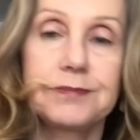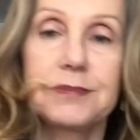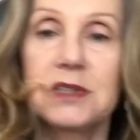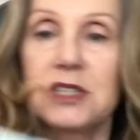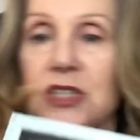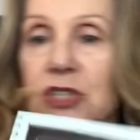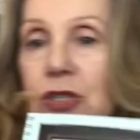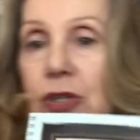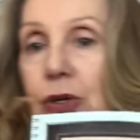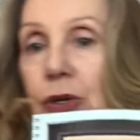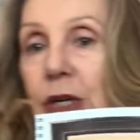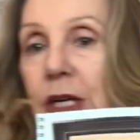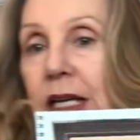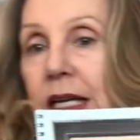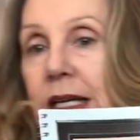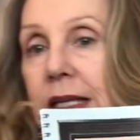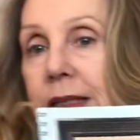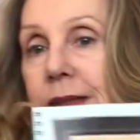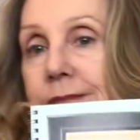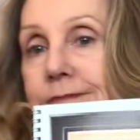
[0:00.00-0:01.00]

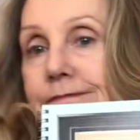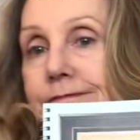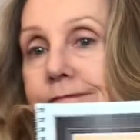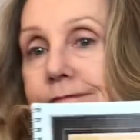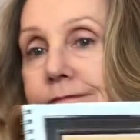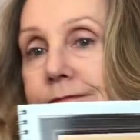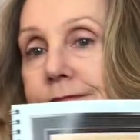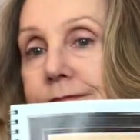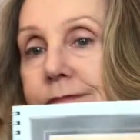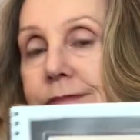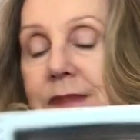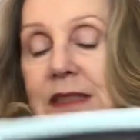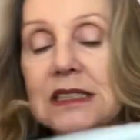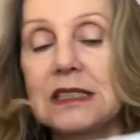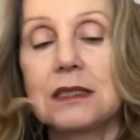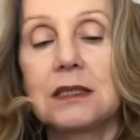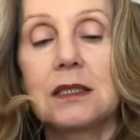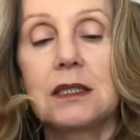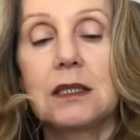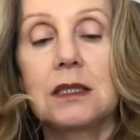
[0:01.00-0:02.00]
sturdy and
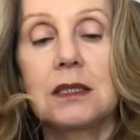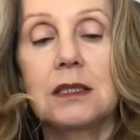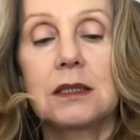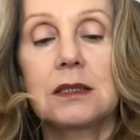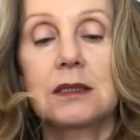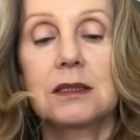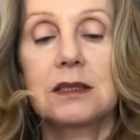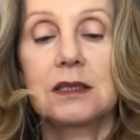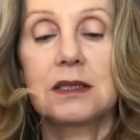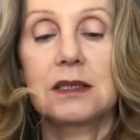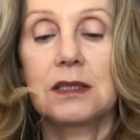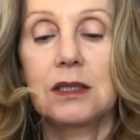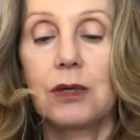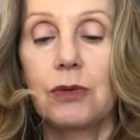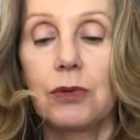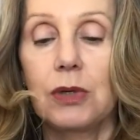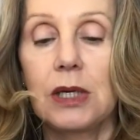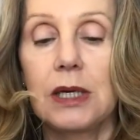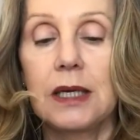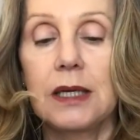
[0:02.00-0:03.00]
oh, it's so
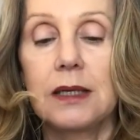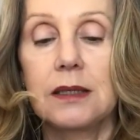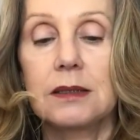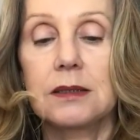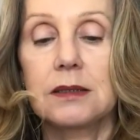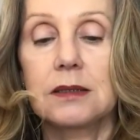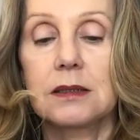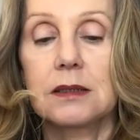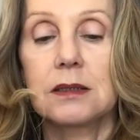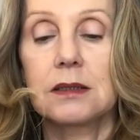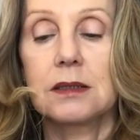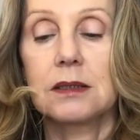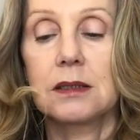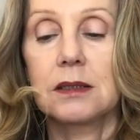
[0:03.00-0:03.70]
nice.